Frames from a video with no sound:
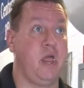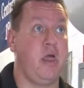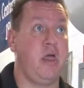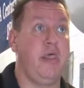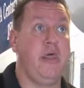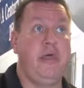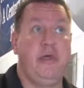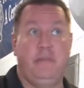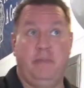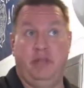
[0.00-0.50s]

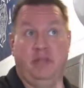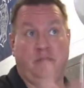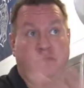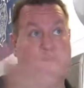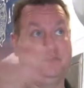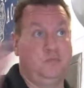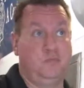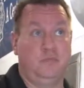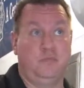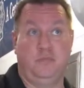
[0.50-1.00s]
I mean,
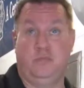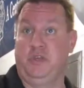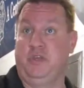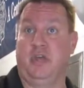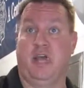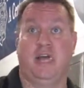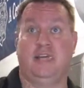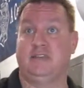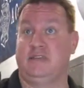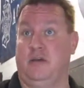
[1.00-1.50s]

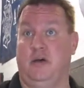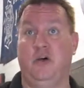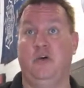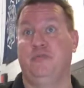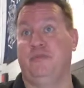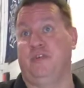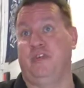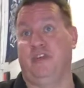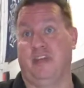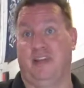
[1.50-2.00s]
you guys
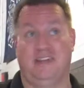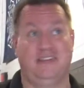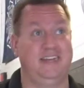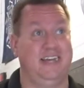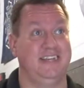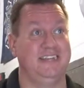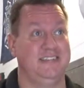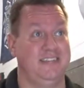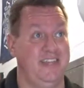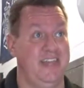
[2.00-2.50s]
hopefully can
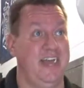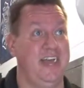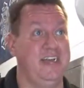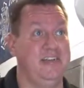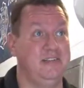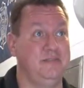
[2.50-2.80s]
attest to that.